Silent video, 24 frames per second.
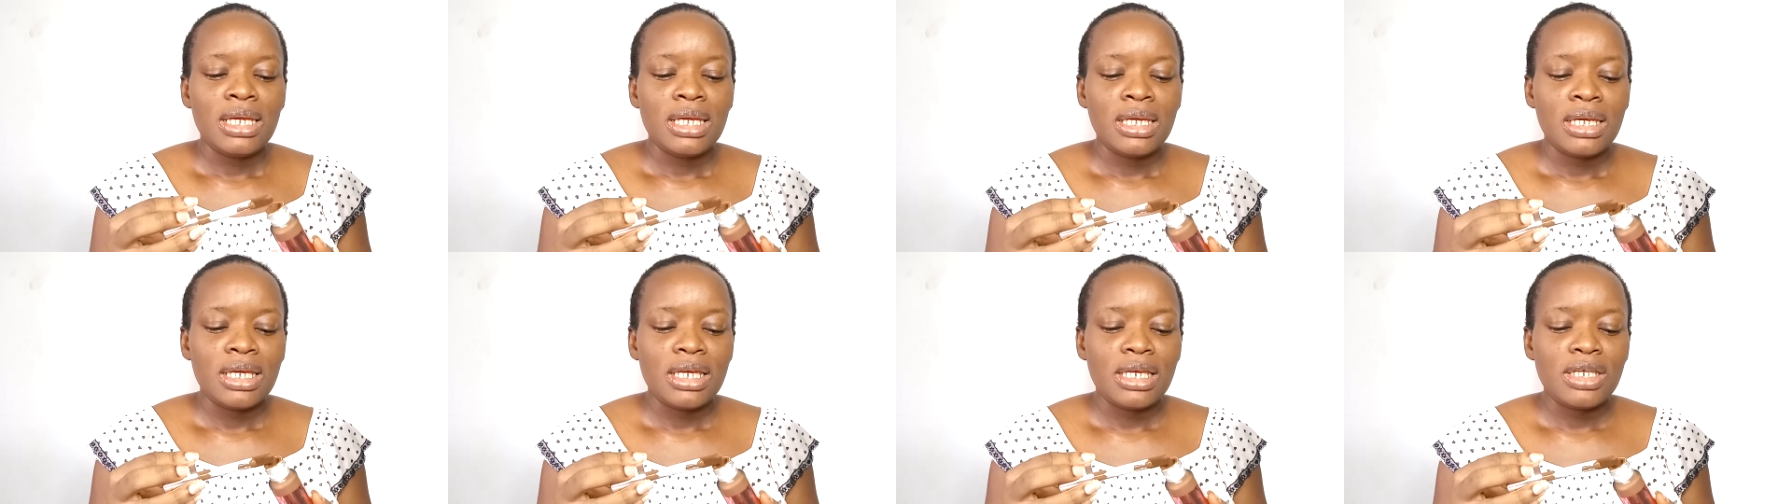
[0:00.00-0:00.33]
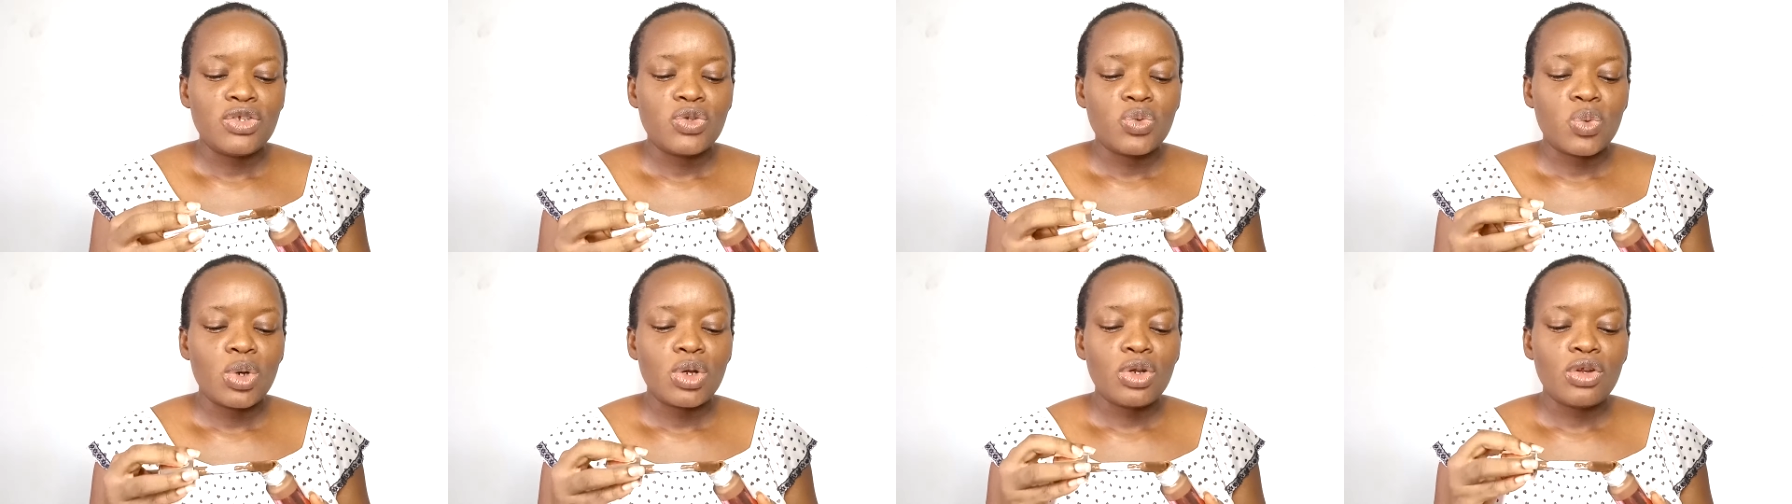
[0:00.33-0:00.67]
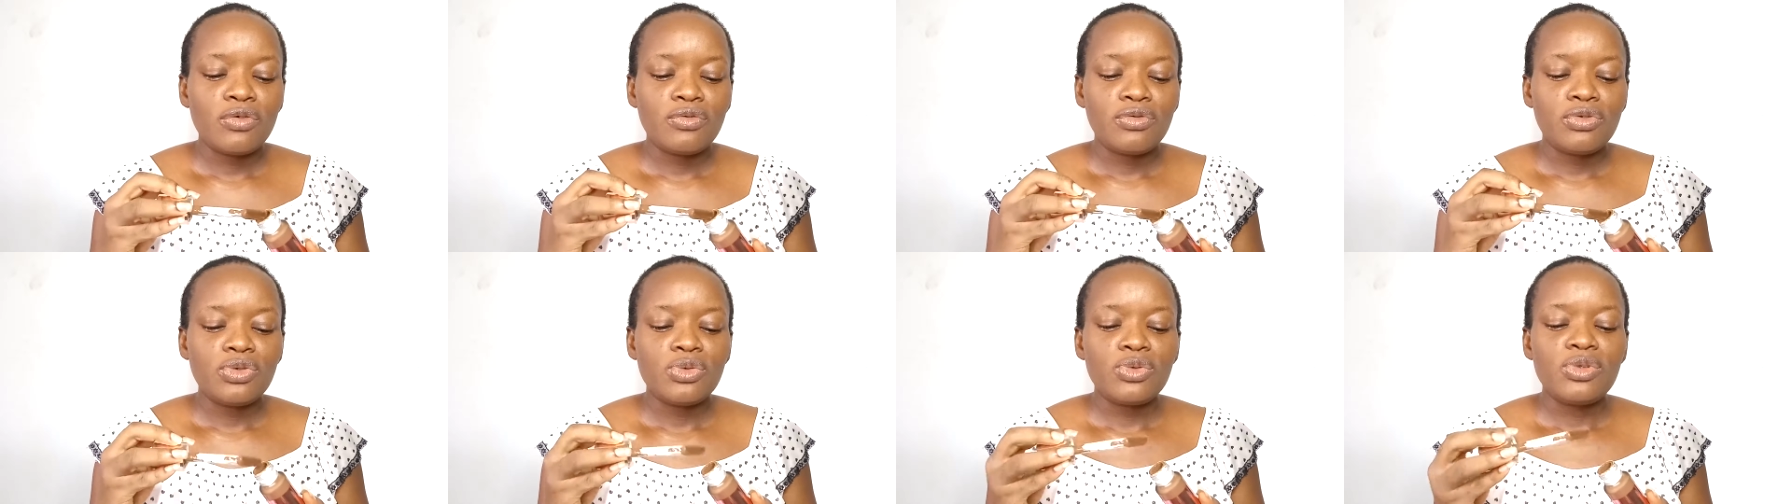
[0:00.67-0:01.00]
it's one
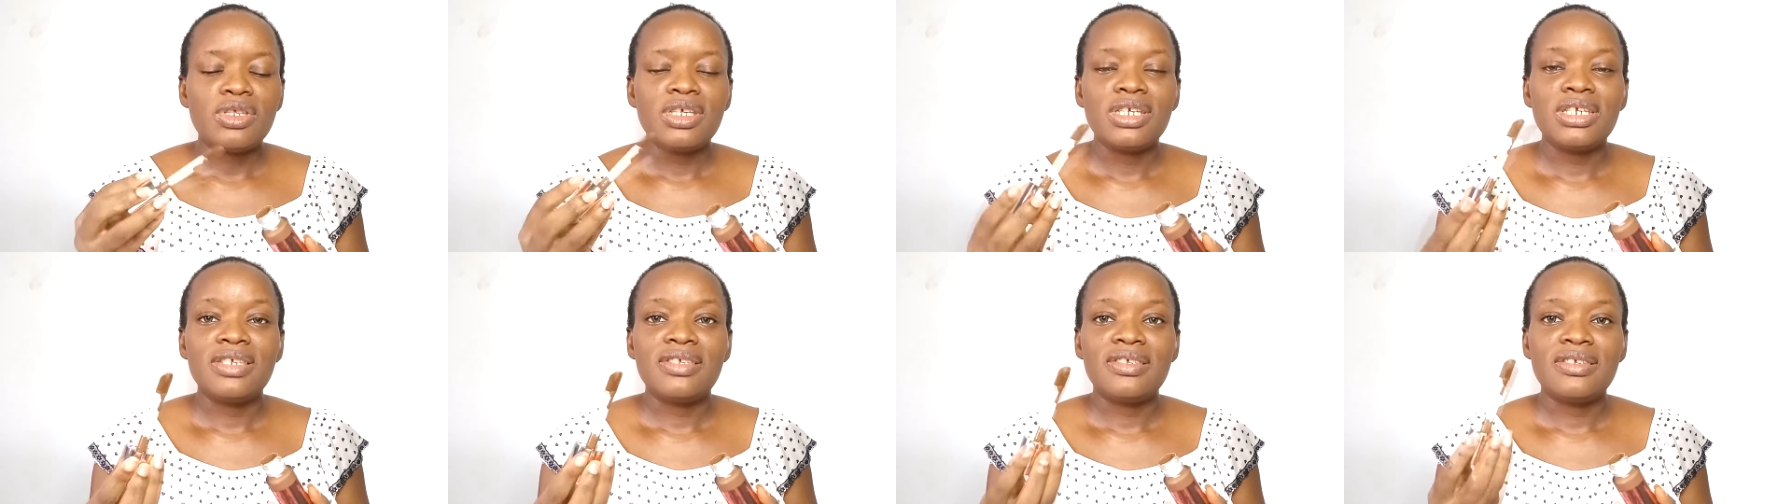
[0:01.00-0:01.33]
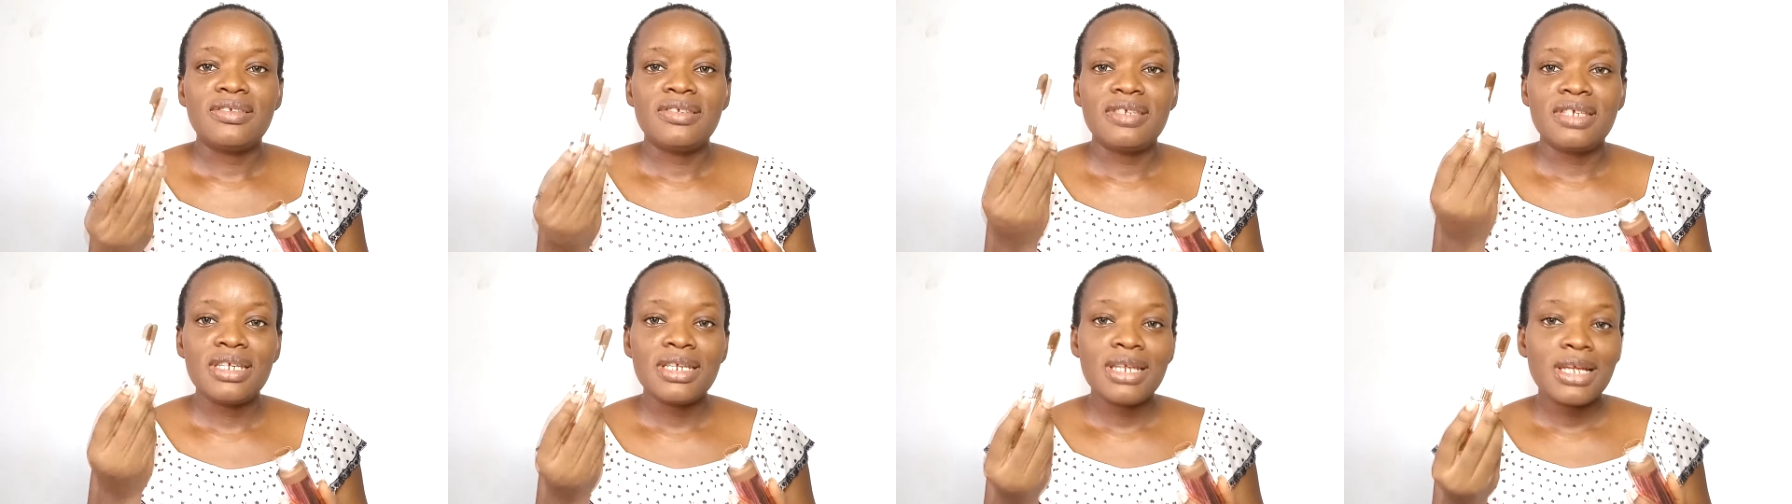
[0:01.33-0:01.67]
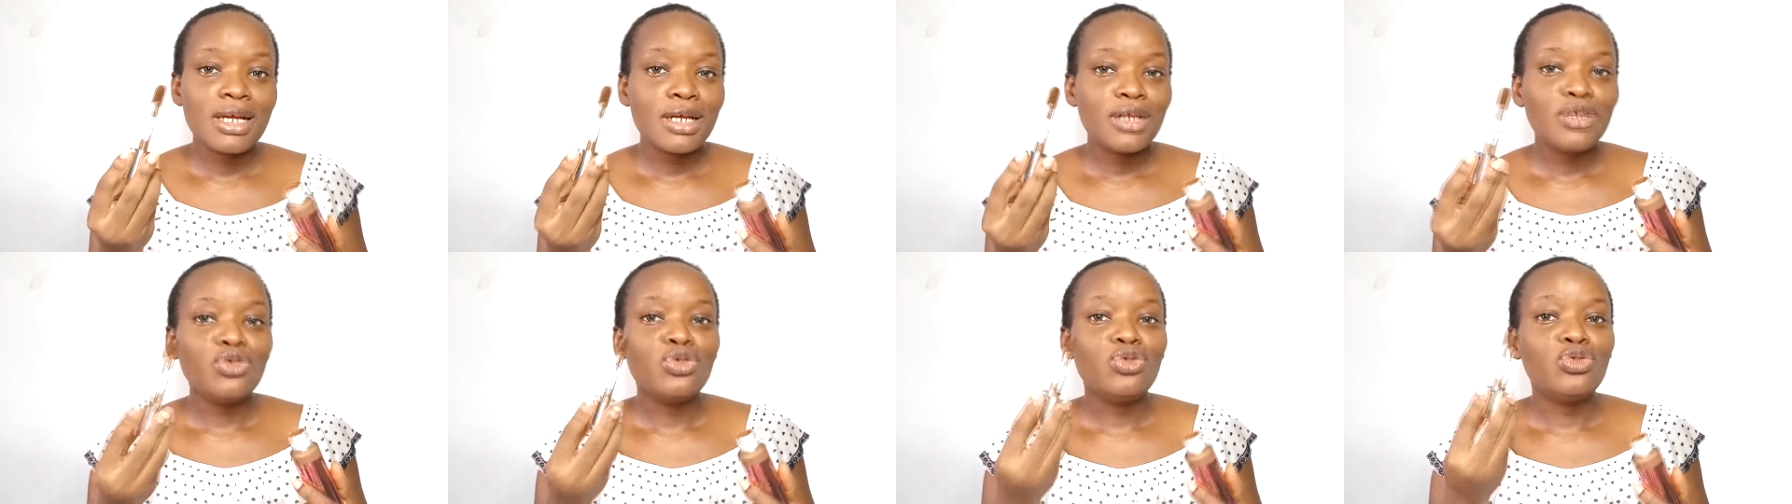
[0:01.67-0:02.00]
of two things. It's
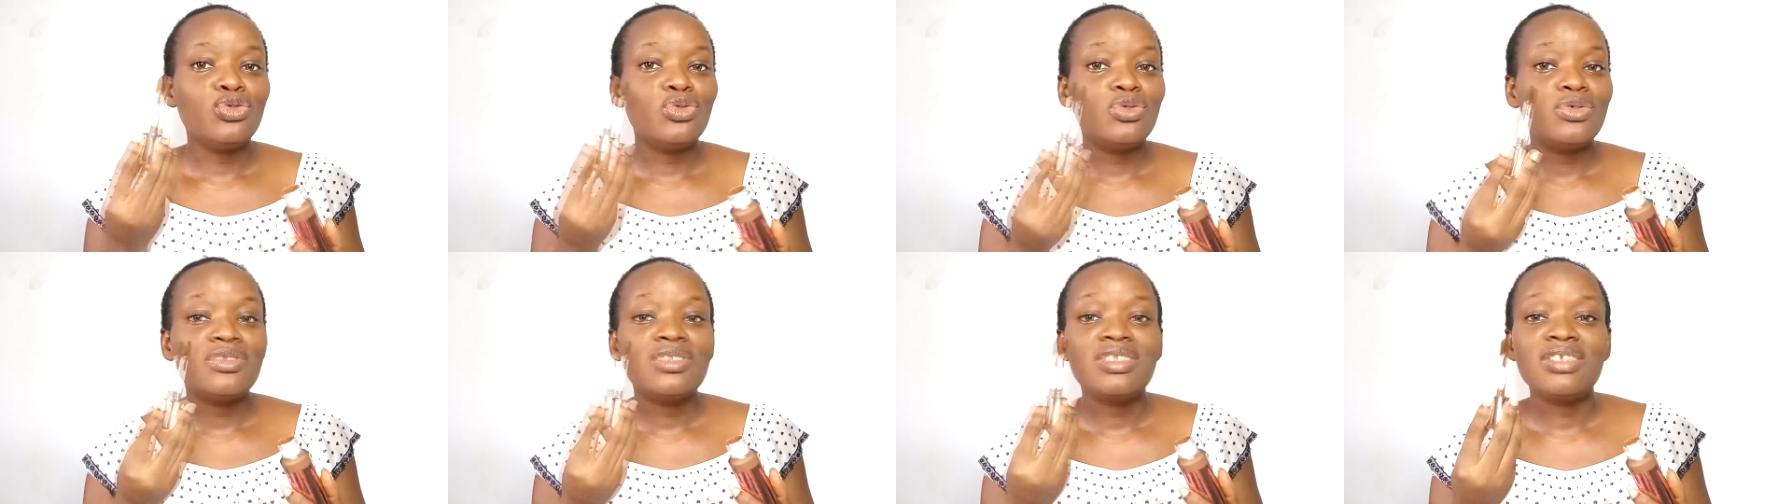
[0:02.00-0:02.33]
either you use